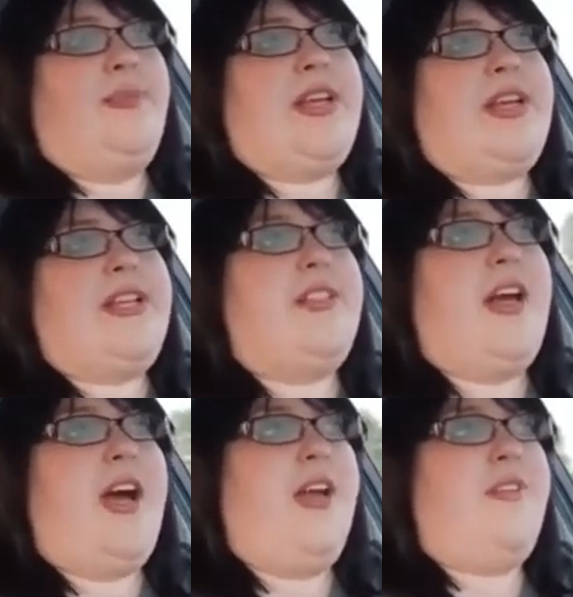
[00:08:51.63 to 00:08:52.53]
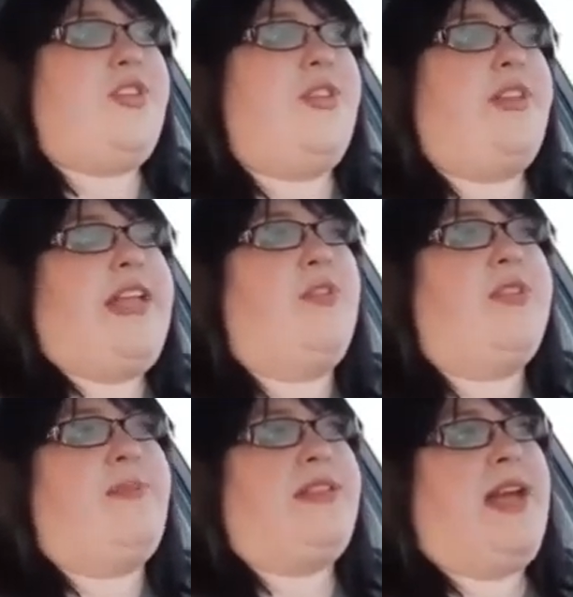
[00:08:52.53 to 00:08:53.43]
because uh, so the
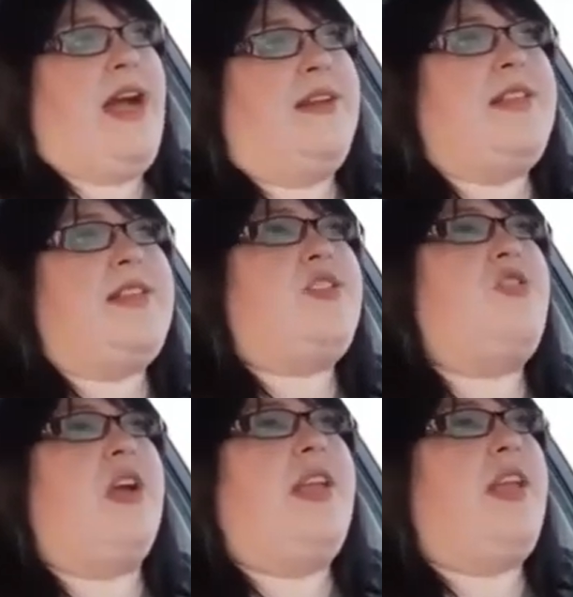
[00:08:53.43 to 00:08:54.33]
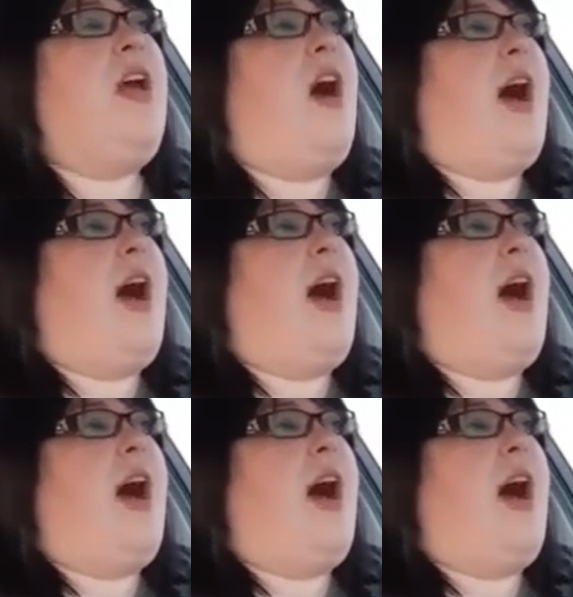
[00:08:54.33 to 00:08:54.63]
landlord's up his ass. He's struggling.